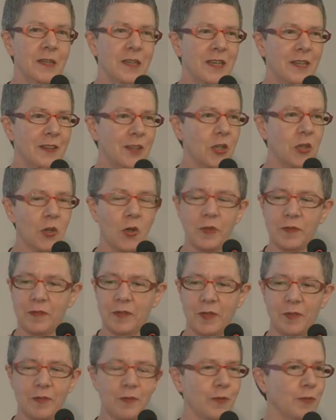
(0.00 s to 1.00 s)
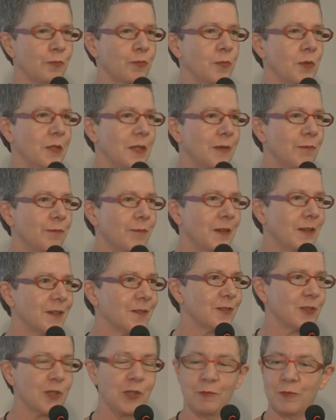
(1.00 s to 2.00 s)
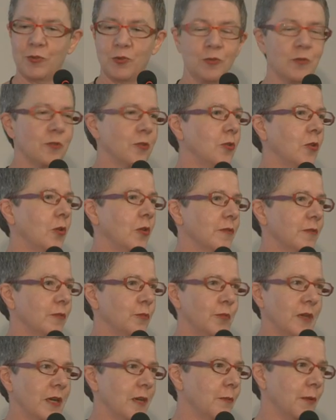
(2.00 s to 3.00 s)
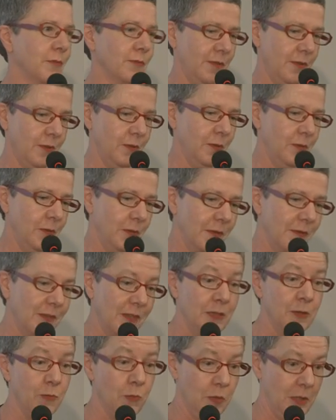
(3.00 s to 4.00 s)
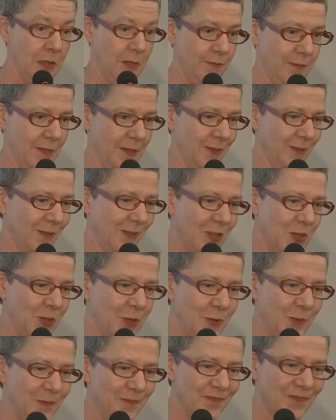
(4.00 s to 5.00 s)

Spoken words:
the gloss goes off really fast, and I'm sure the gloss will come off Solar Lucene really fast too.